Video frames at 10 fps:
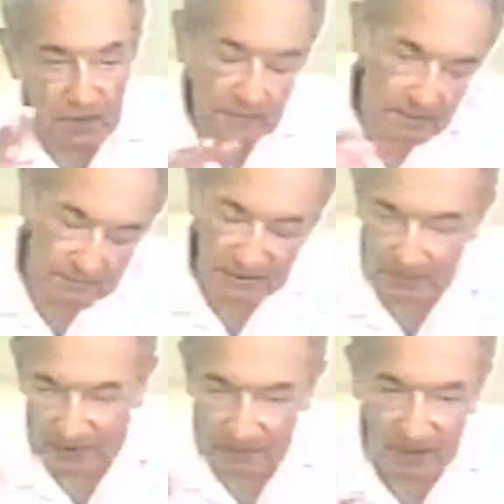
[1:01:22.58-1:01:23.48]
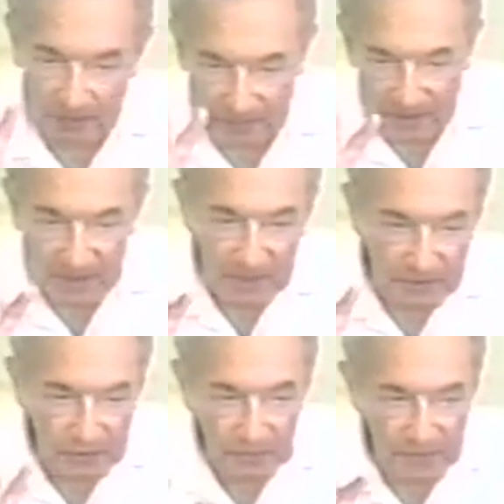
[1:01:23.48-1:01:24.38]
and jumping around, but
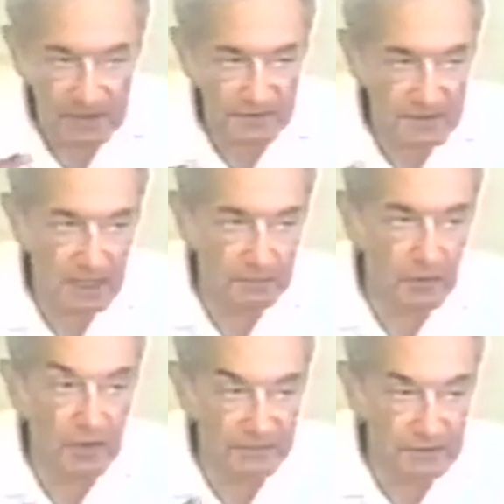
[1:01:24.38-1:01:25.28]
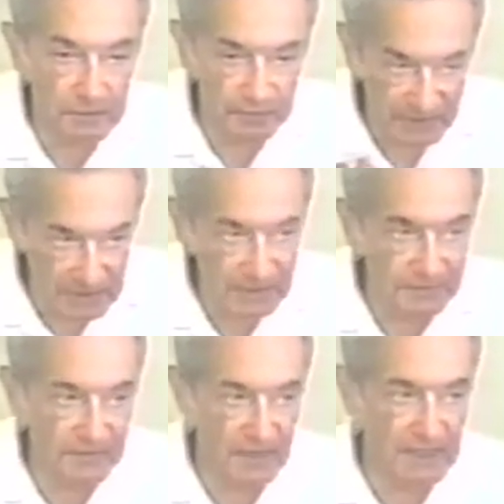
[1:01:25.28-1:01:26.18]
two things came also
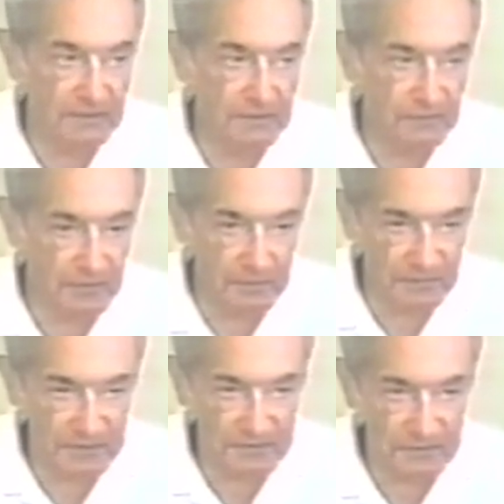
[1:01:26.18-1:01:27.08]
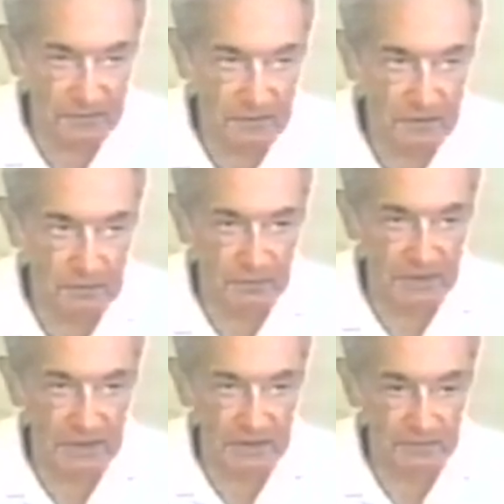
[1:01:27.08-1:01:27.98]
beyond that from this
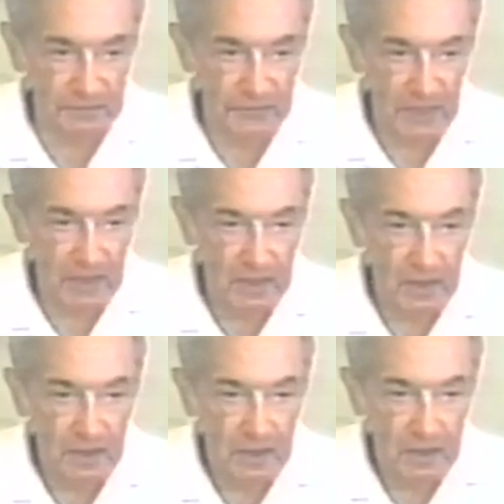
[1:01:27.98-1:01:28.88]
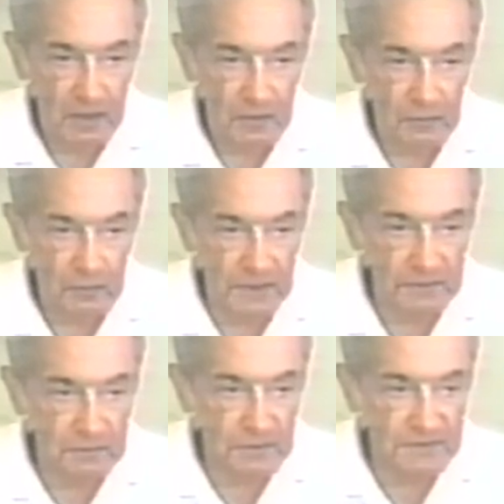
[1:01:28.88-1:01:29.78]
meeting.
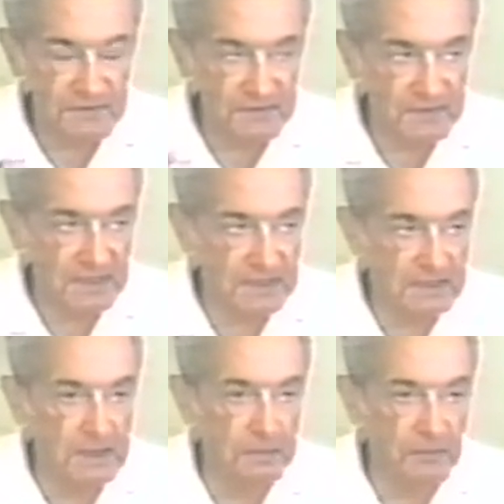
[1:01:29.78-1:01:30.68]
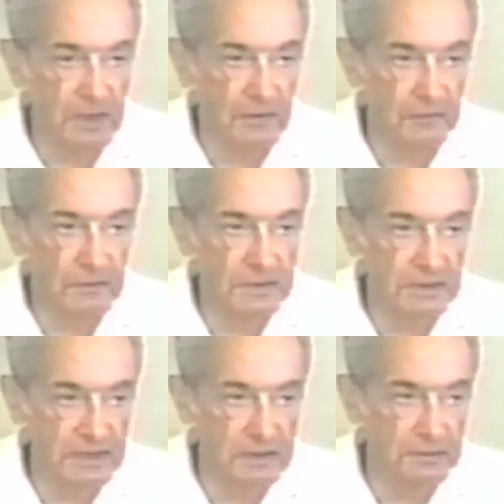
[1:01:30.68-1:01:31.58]
One was the setting up of
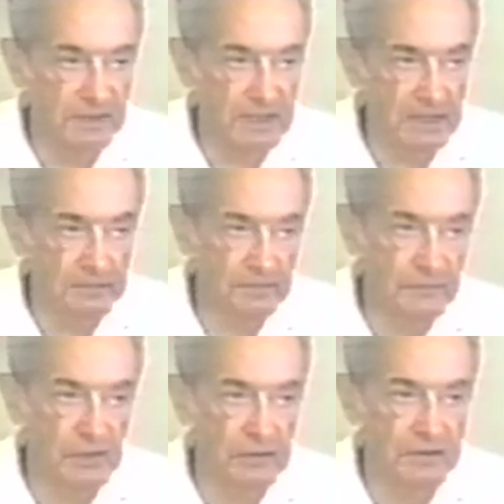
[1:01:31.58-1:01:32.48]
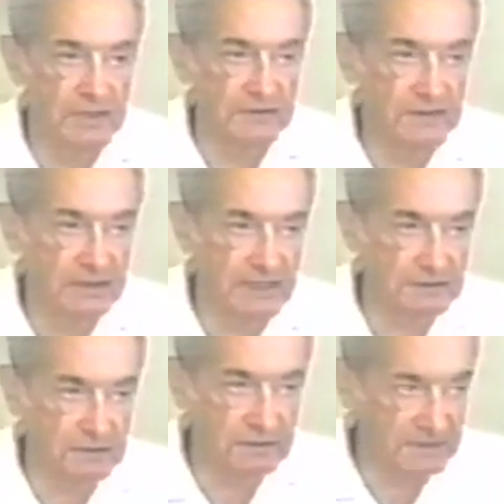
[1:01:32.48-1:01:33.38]
what later became known as the
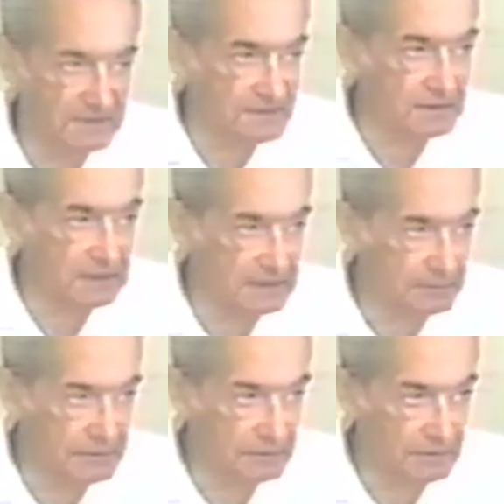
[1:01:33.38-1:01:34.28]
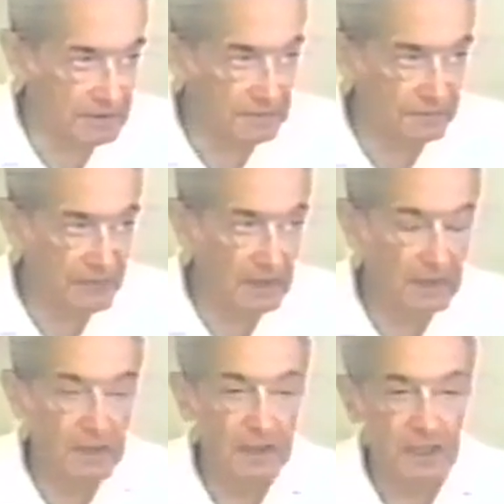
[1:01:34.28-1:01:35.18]
Electrical Testing Laboratory,
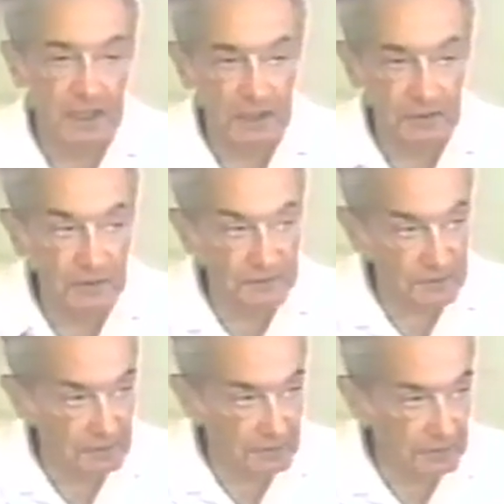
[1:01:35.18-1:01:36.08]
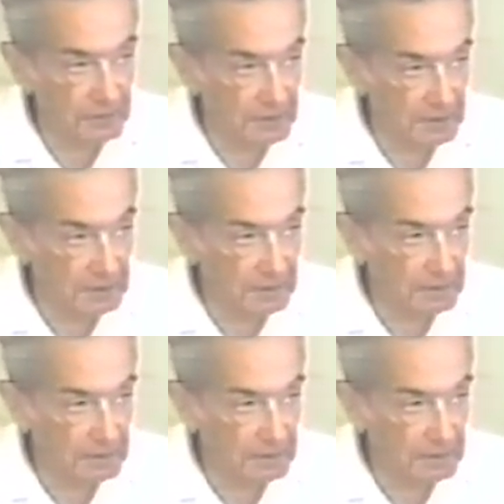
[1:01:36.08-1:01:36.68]
and also the